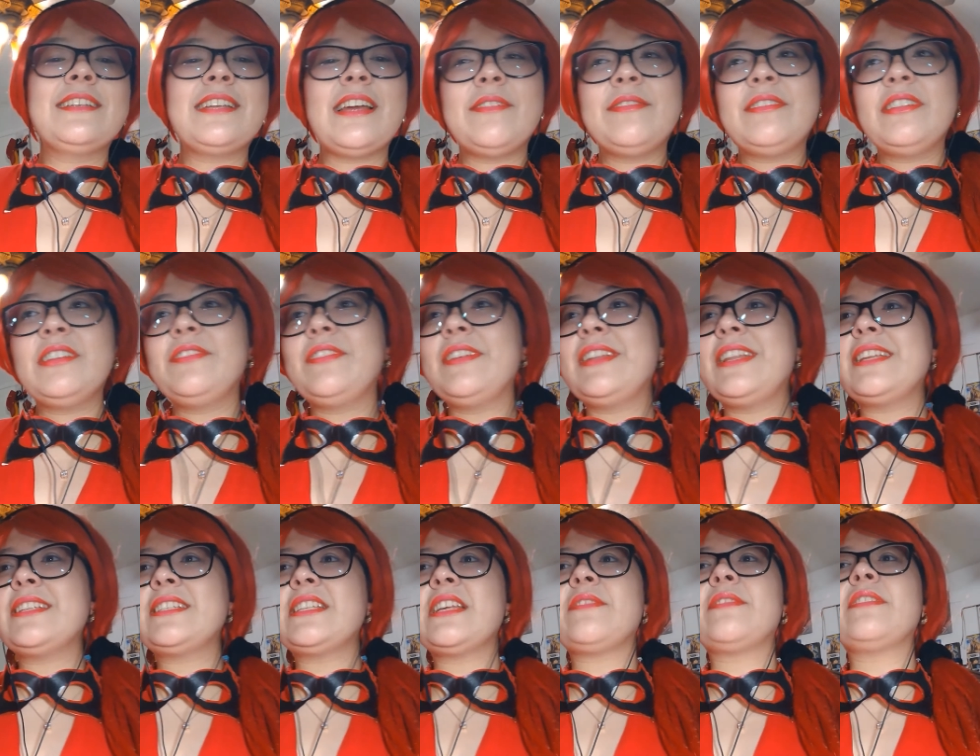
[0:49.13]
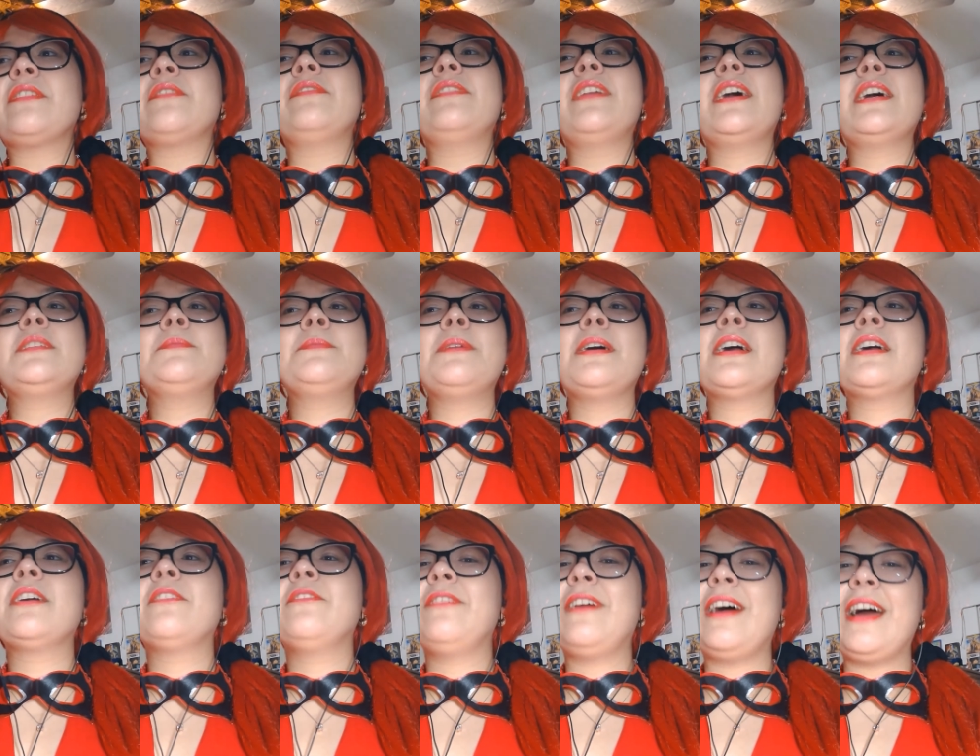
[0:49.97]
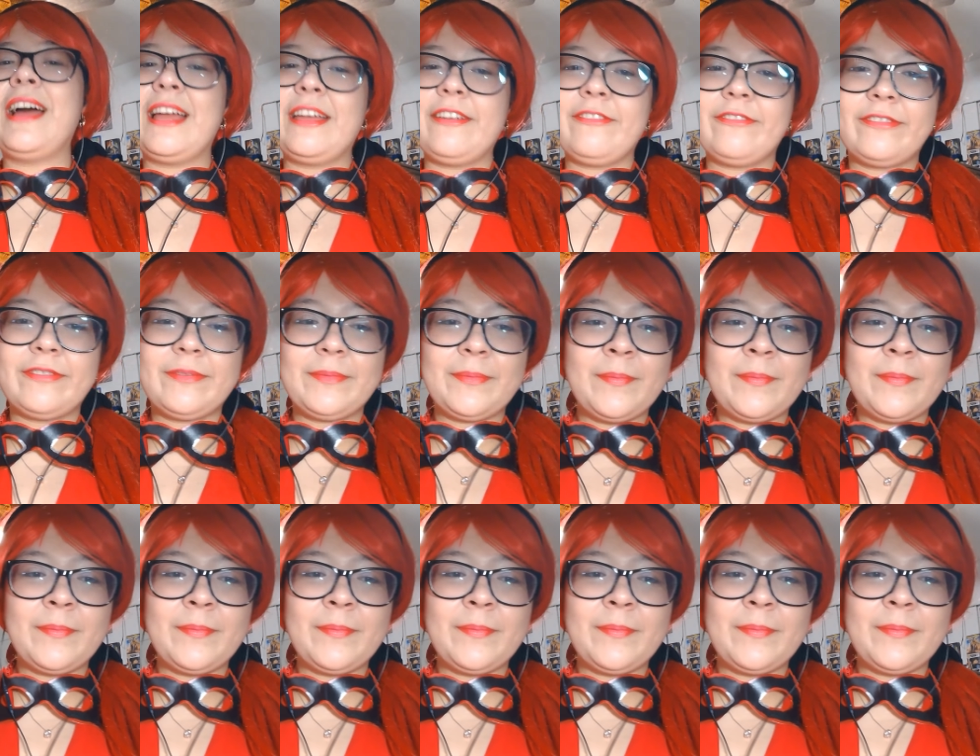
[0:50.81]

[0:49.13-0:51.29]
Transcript: Chapter 57 Flashback 5